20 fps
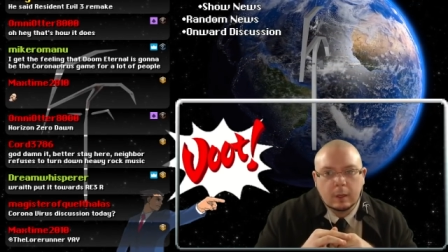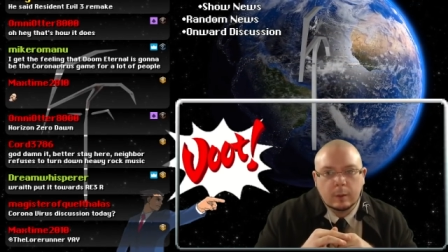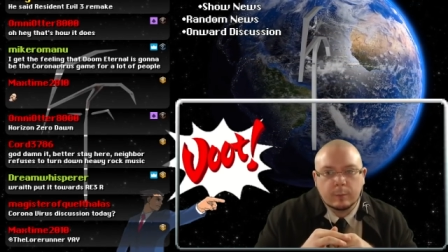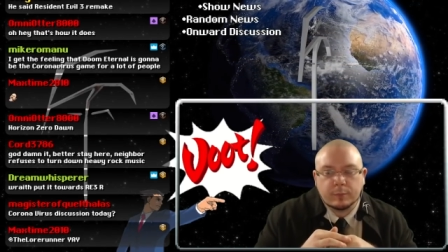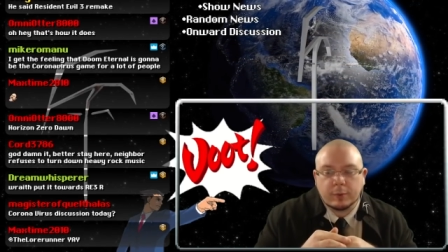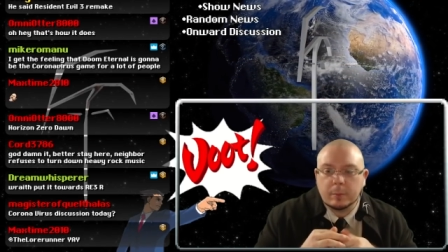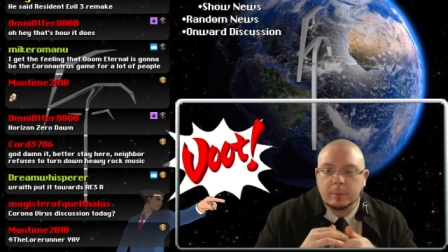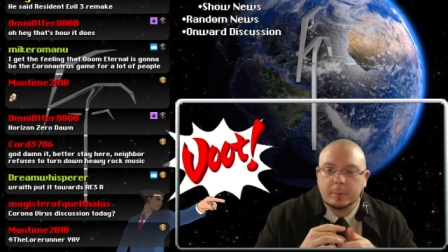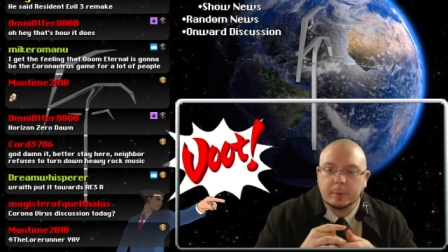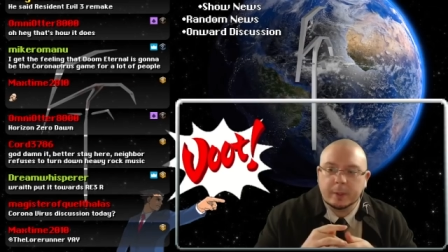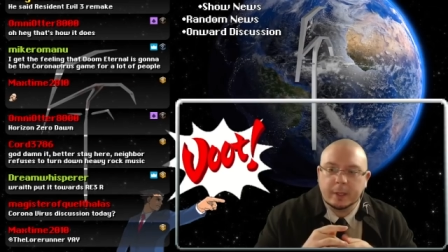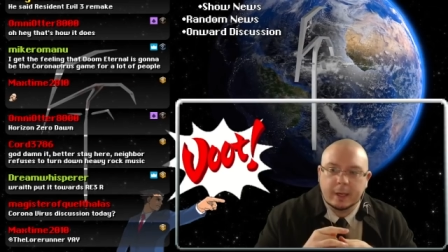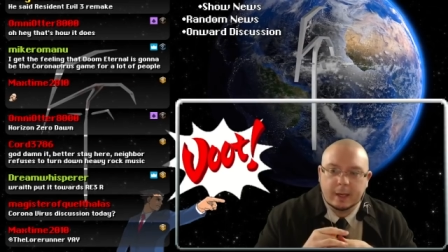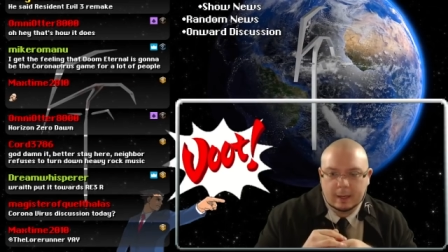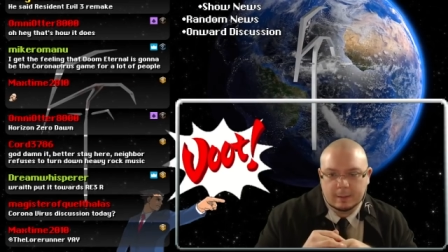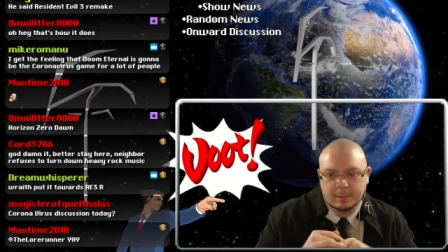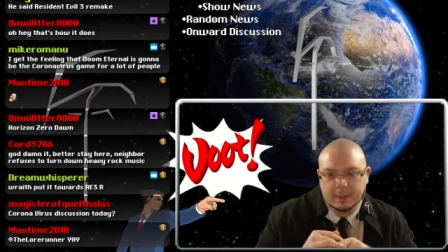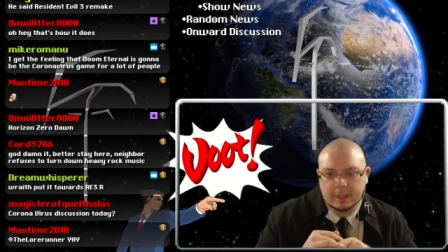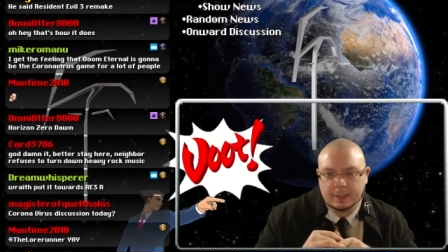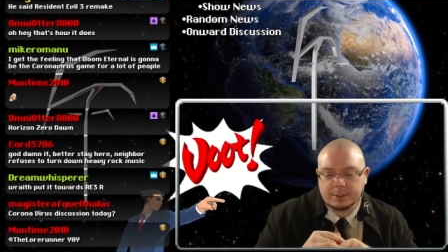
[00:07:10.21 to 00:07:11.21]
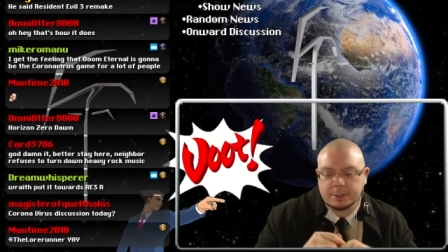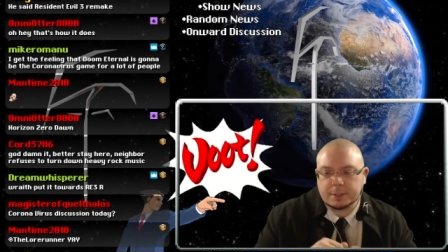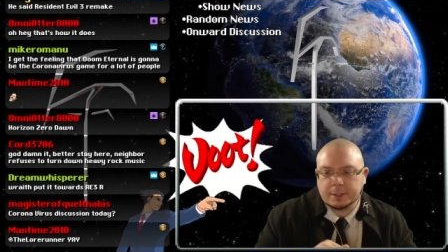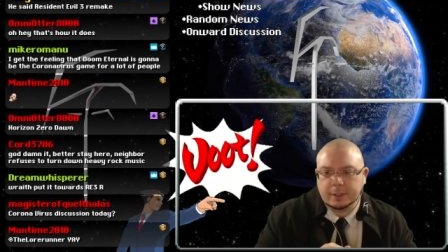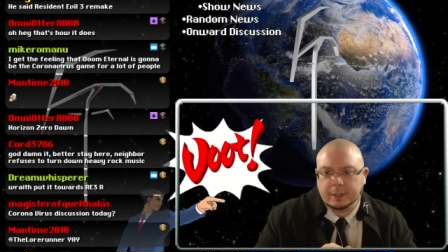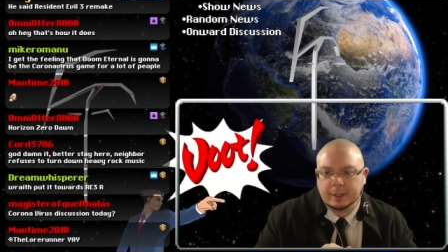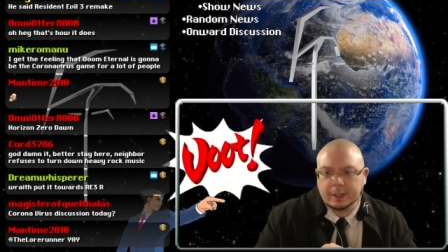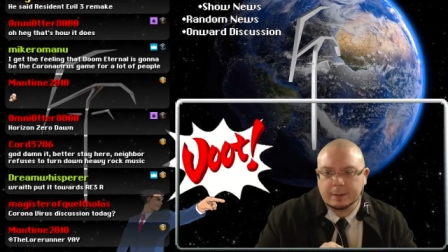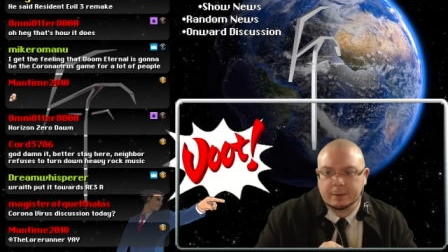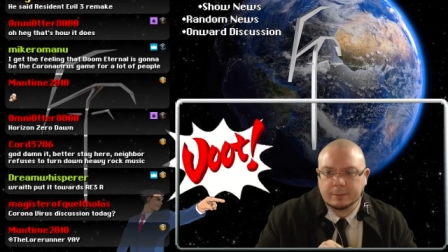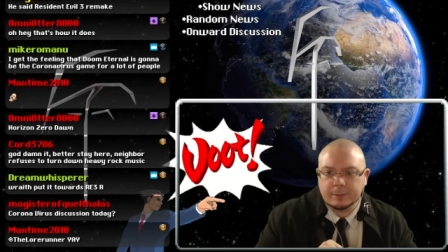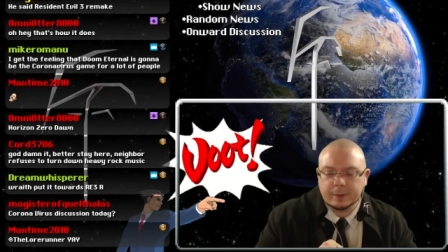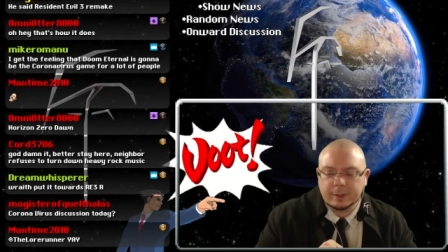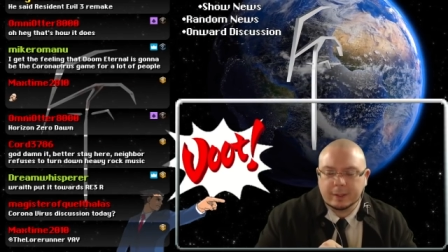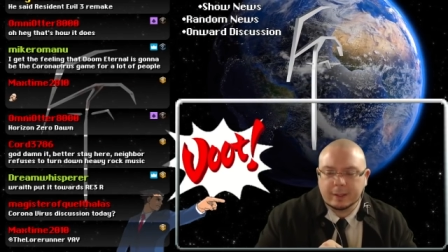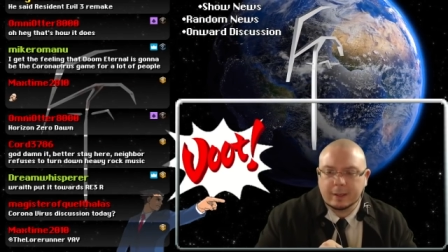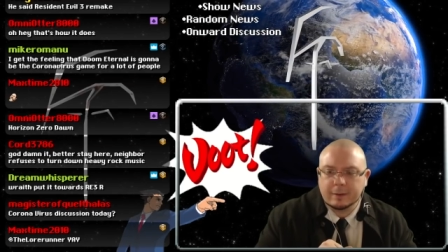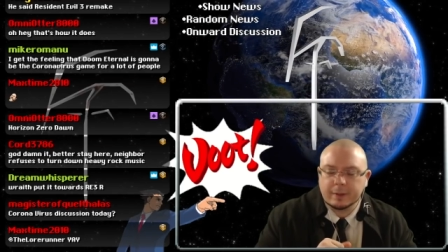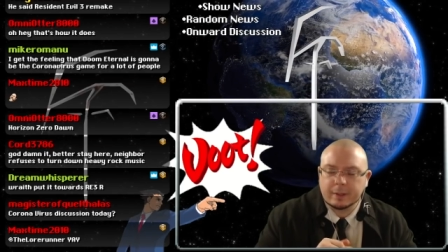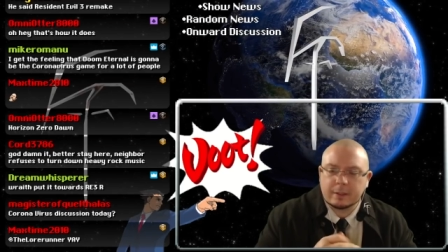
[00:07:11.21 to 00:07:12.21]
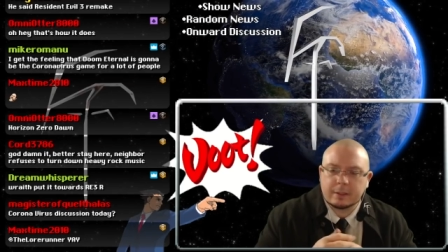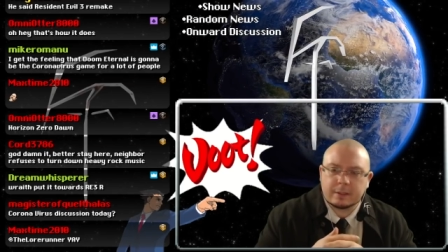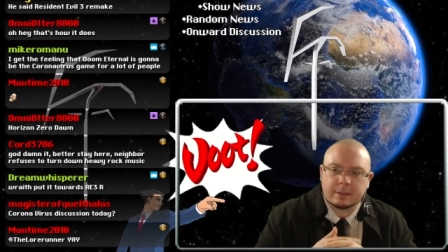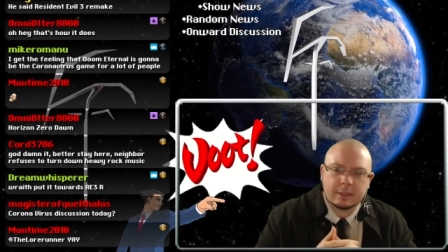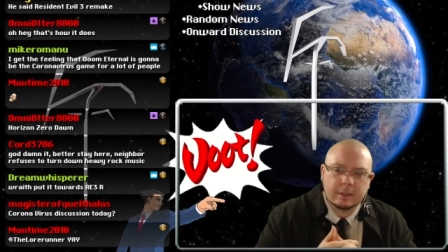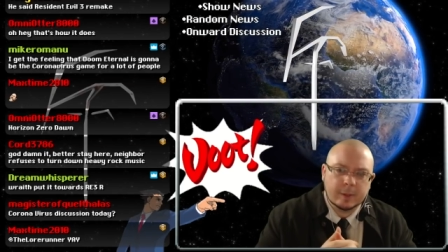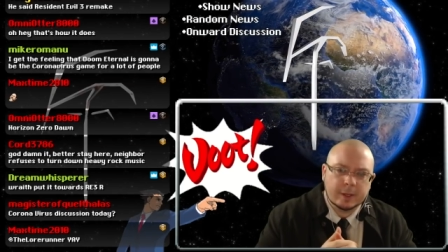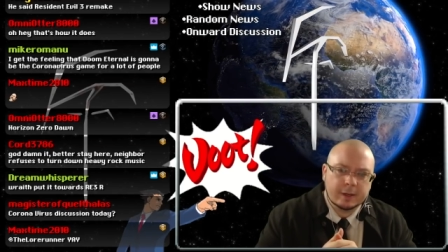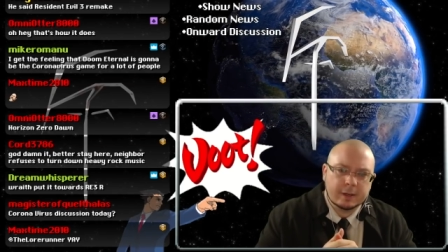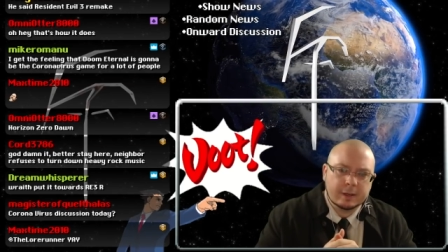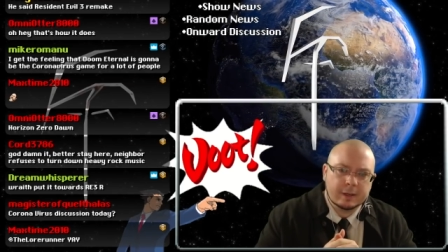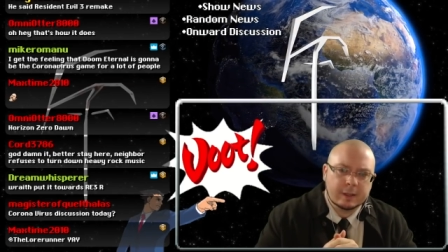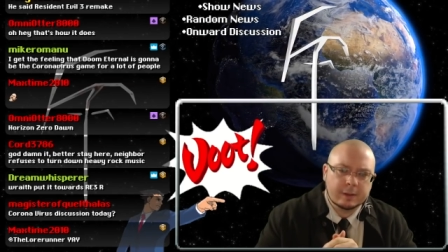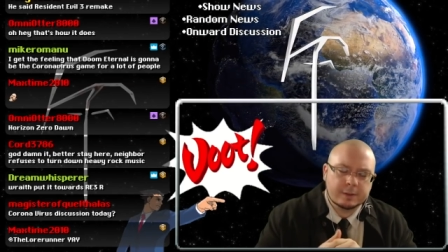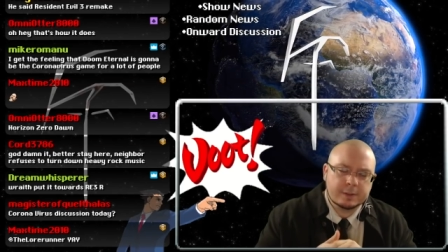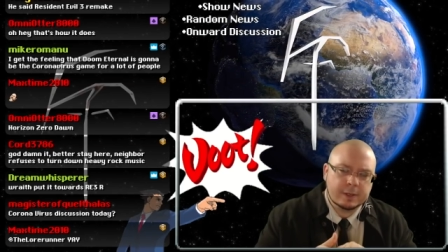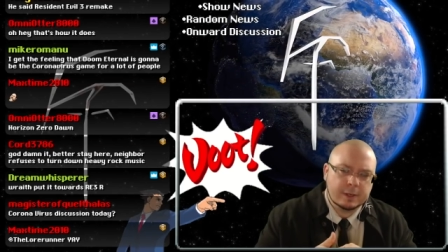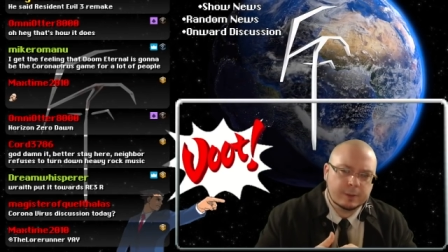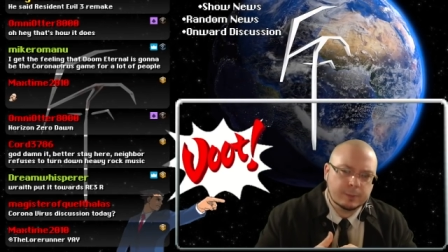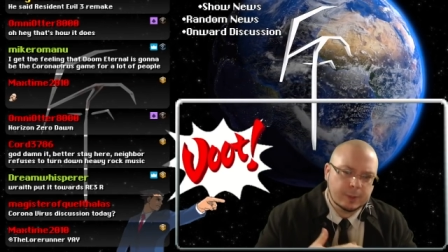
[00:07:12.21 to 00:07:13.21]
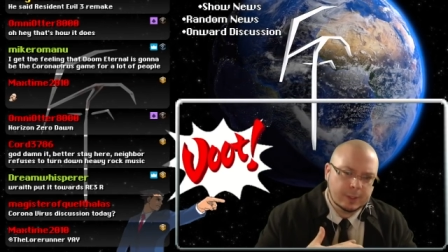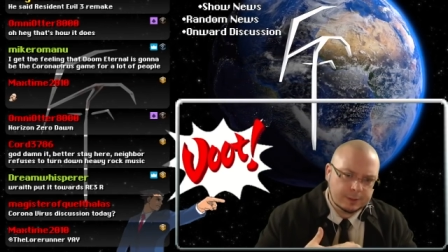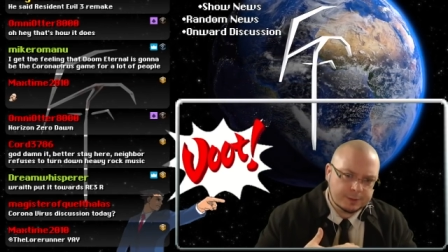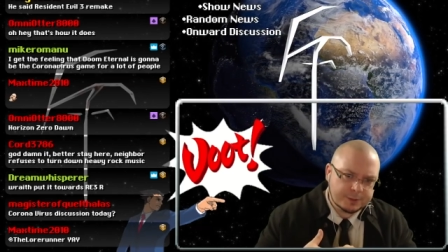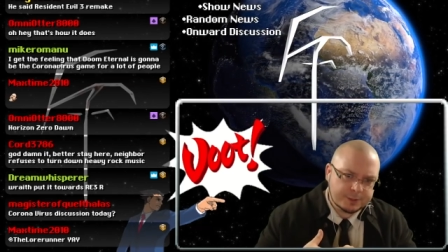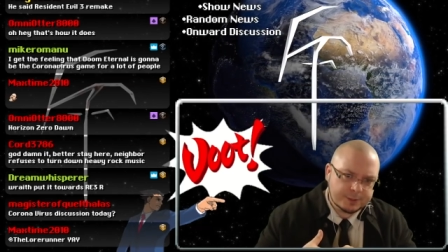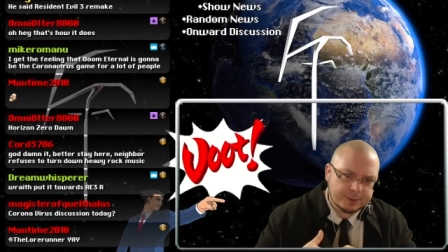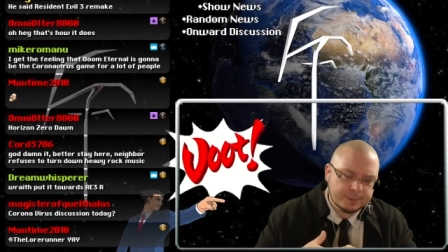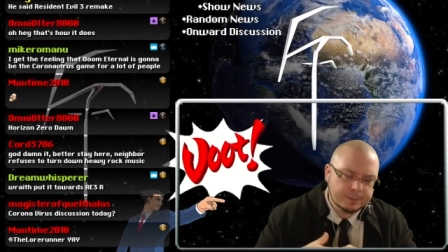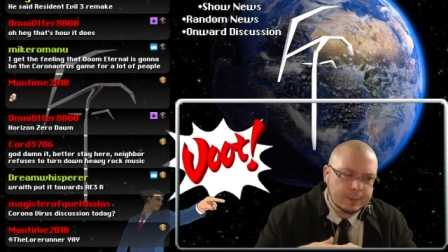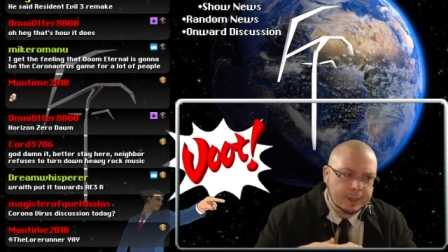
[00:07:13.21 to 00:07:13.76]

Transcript: Probably not, Magister. I don't really have anything to say about it, and neither does anyone else.